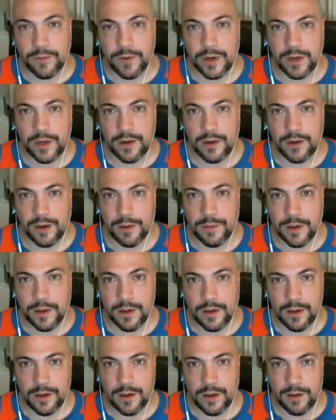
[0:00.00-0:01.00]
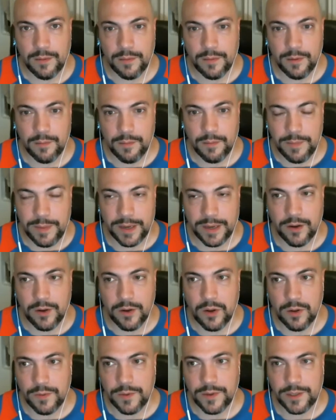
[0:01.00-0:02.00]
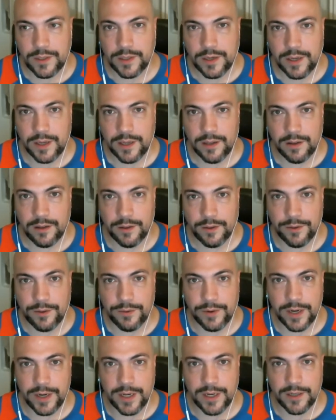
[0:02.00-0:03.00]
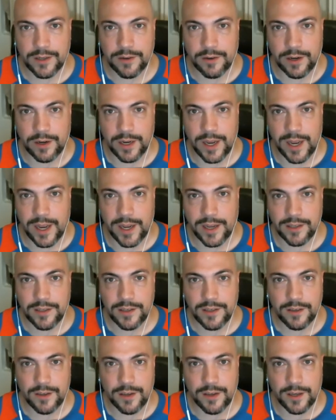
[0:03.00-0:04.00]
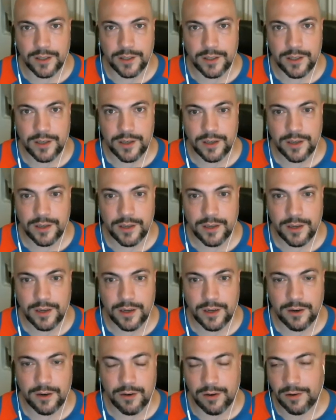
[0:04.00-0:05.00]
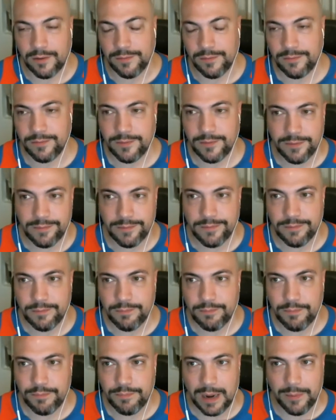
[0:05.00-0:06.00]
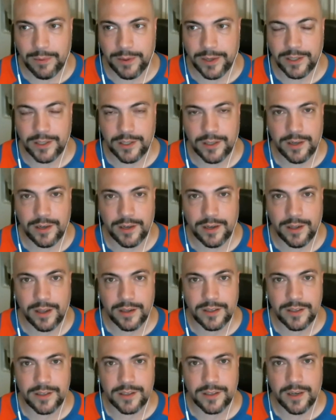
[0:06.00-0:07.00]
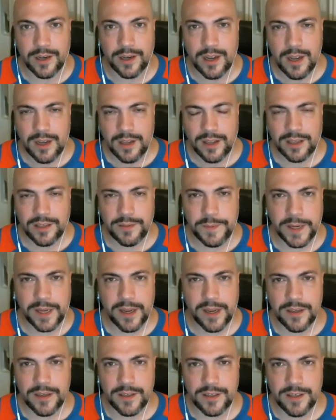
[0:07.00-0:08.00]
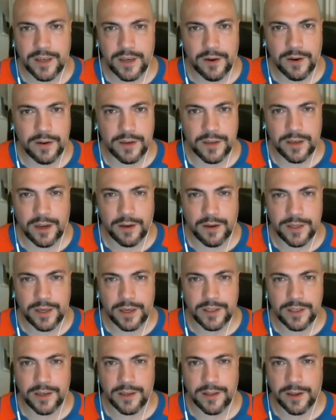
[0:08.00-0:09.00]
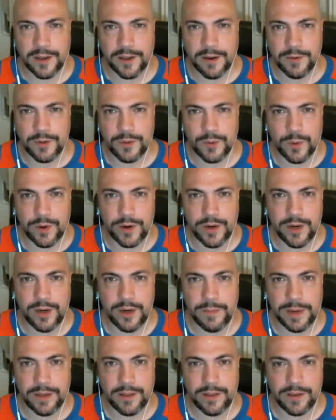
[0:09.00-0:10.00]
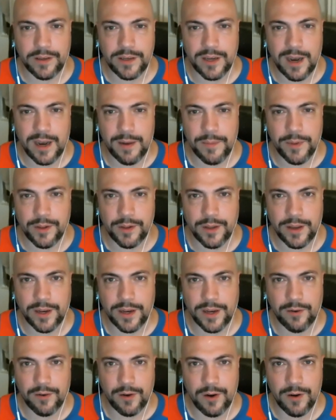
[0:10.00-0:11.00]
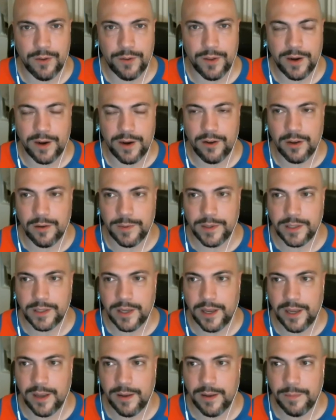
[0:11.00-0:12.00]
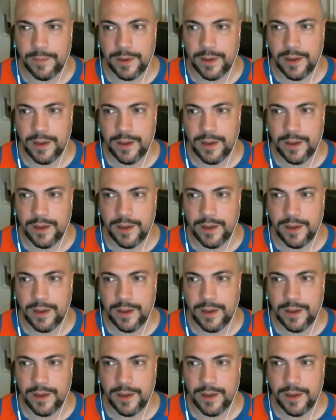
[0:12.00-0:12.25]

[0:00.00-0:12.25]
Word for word: one uh, yeah. My big goal was get the three screencasts launched uh, or okay. published. And that's that's because, you know, I, I said like I was worried about the top of the line growth on Alchemist Camp.